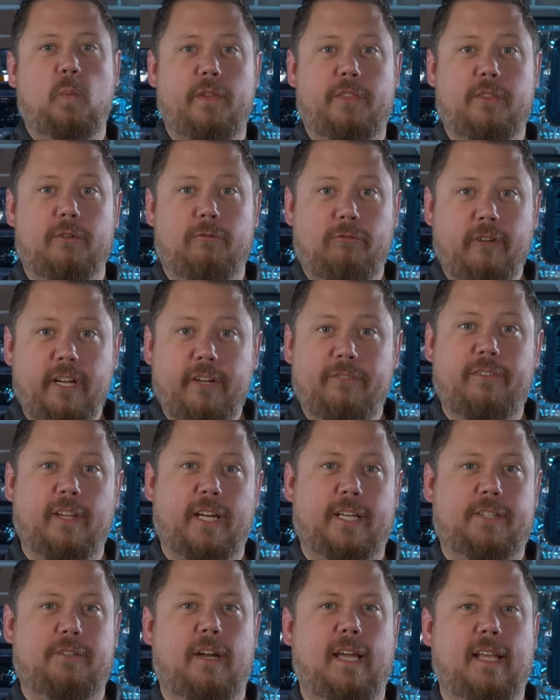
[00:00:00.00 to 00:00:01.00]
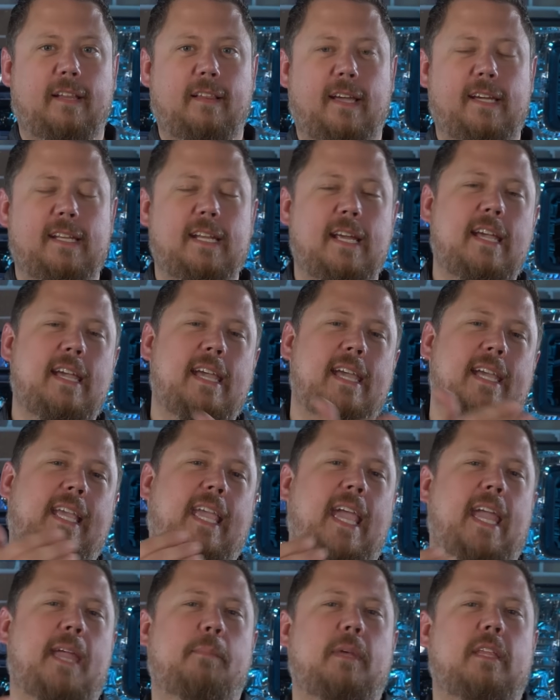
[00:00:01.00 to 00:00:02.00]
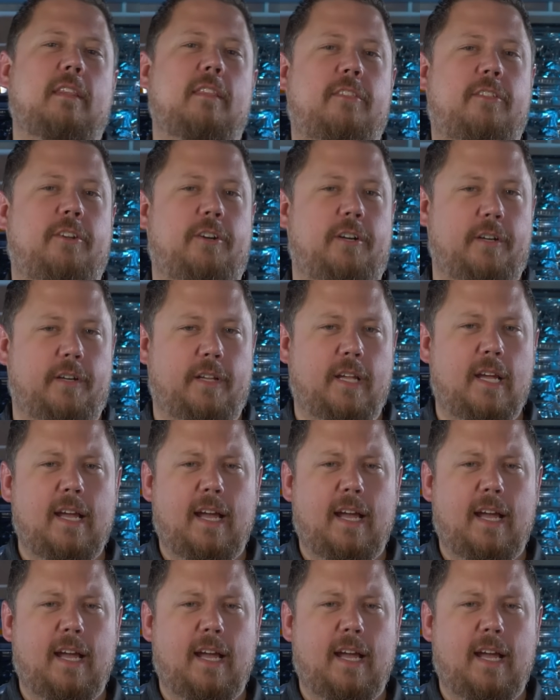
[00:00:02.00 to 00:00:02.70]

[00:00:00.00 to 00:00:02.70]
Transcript: with the reflector headlight, it came in third